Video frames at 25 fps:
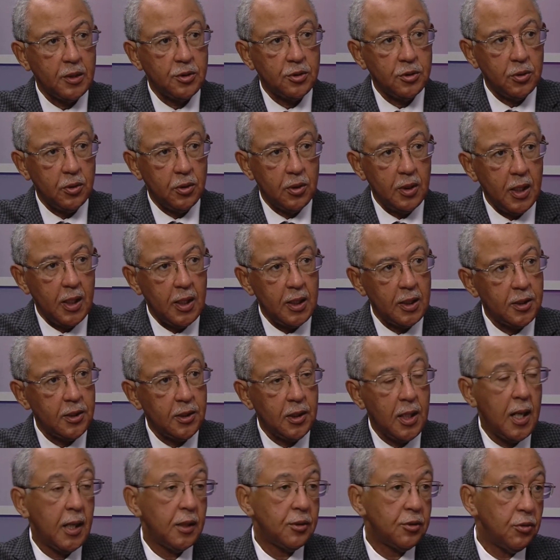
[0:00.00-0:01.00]
sure that it's
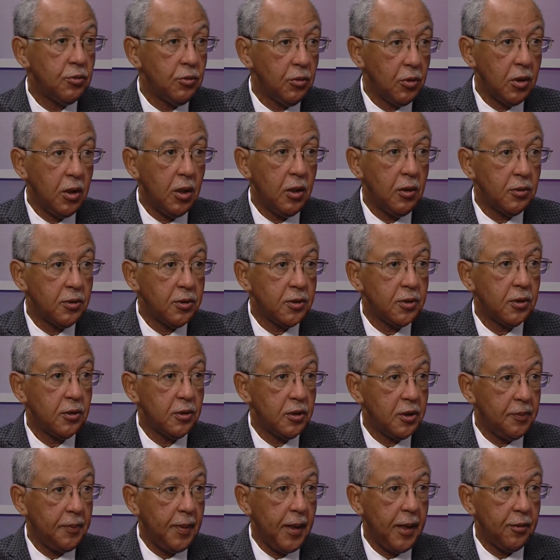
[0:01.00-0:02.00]
not too close to the
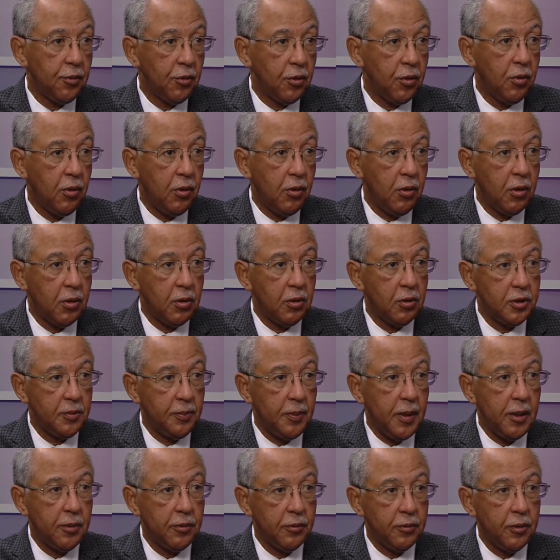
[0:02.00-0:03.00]
spinal cord or
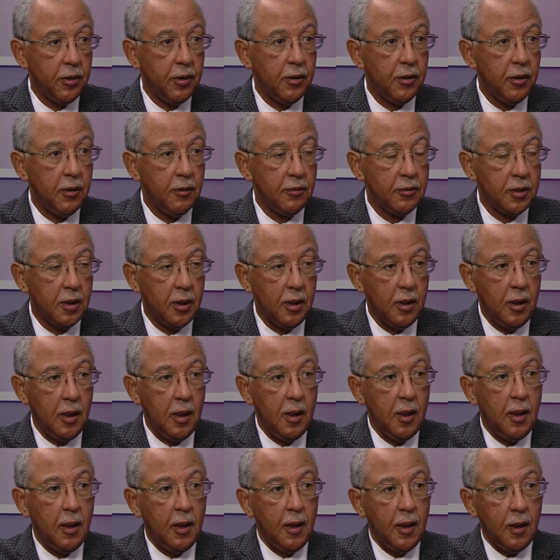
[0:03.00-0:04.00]
spinal nerves.
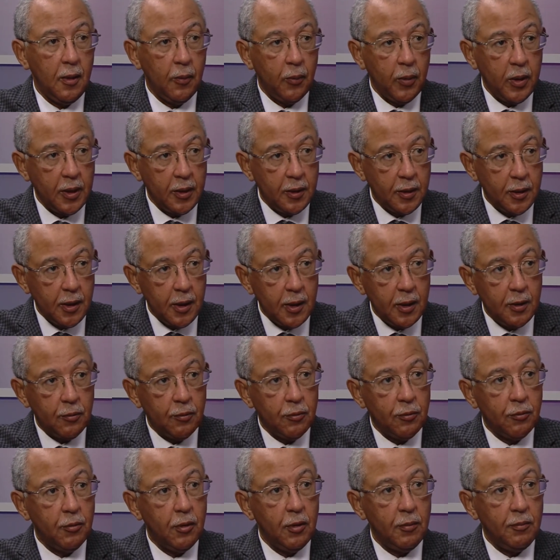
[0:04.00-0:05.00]
We
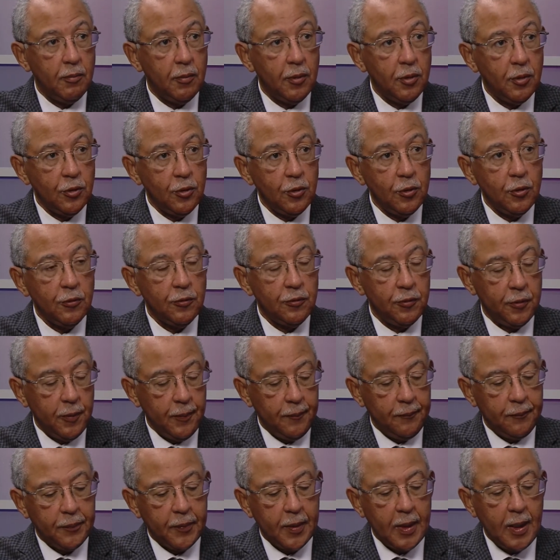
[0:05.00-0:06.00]
then remove
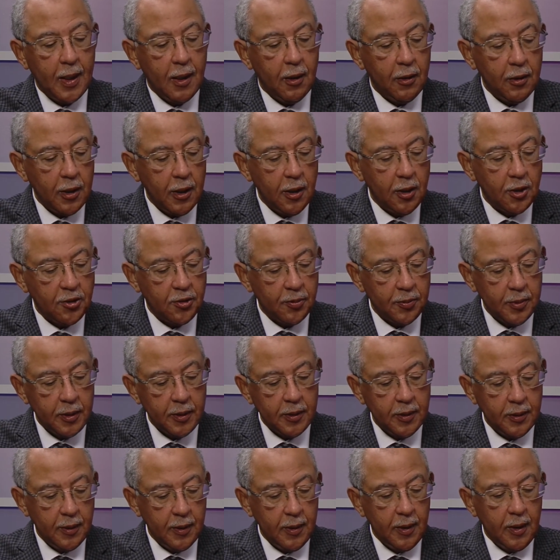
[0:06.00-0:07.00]
our
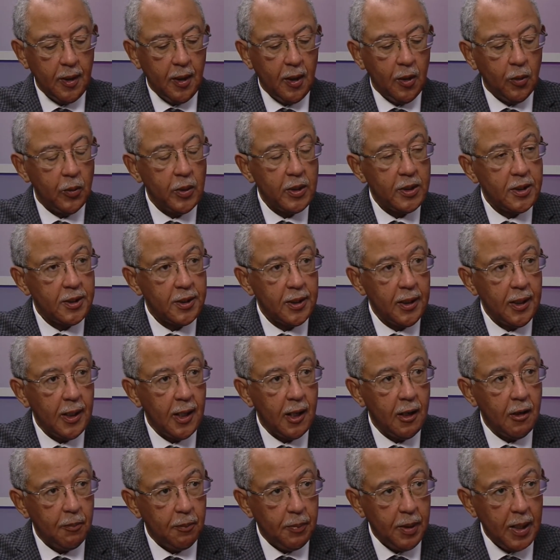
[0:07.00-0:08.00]
instrument. We see
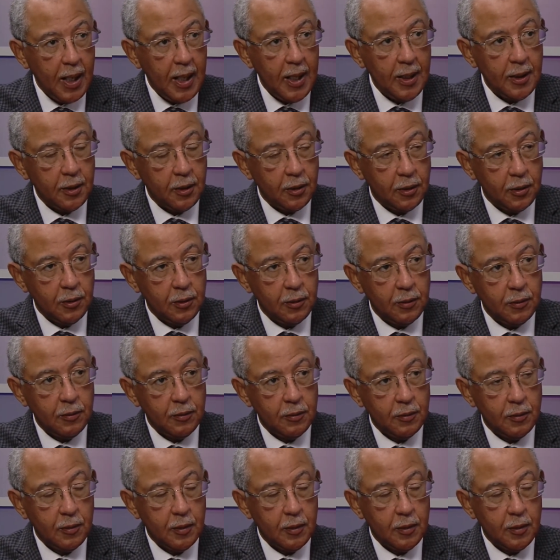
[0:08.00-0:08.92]
our pilot hole,